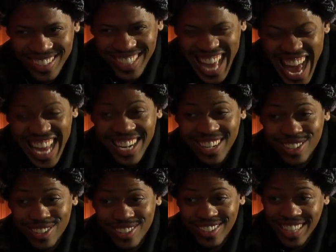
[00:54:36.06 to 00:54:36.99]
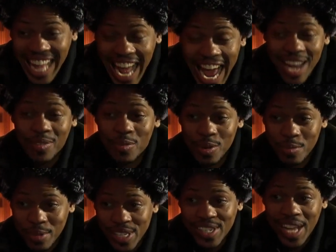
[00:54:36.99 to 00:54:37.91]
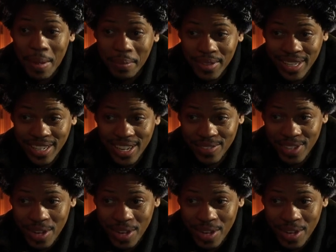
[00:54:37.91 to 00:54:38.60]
that That would be something. If